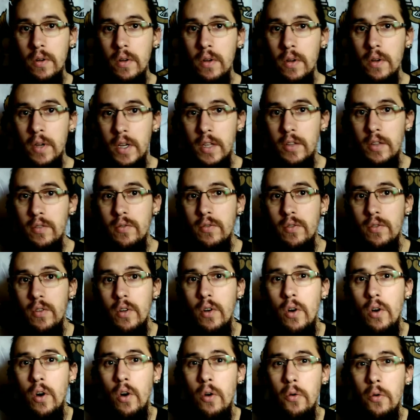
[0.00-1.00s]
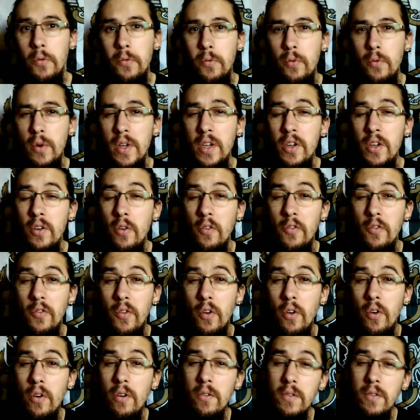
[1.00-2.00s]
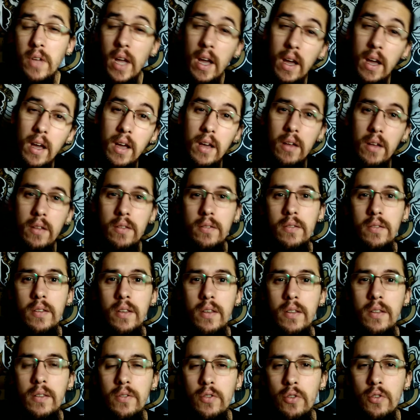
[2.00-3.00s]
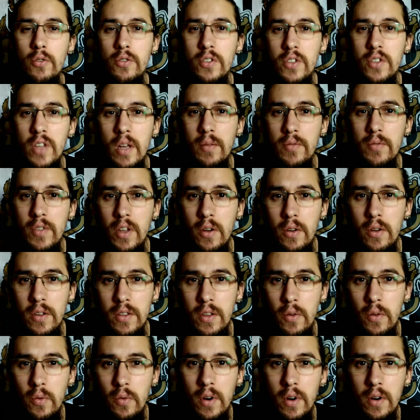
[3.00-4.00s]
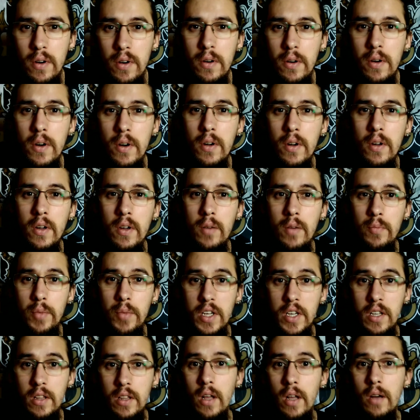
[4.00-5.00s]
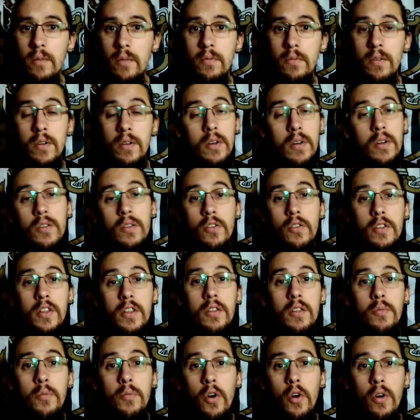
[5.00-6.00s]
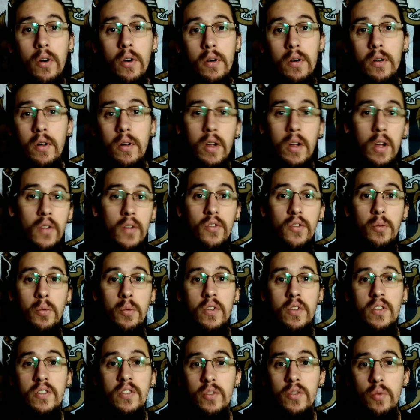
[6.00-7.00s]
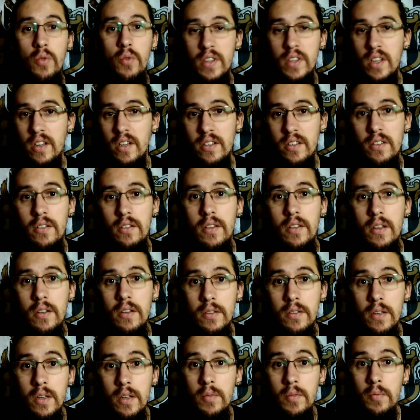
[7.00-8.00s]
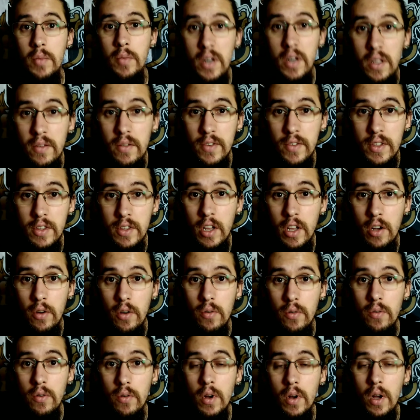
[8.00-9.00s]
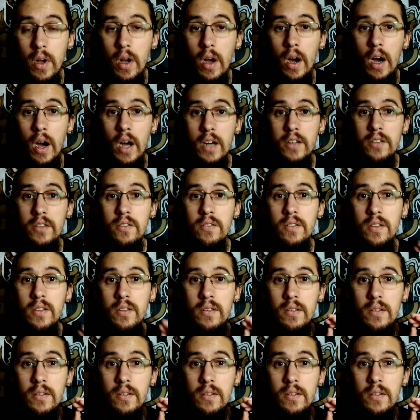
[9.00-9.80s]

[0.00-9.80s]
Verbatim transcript: In or oh three or oh four, yeah, and then those times they, they were a big club. Not anymore. Everybody see what Arsenal does. But even though Arsenal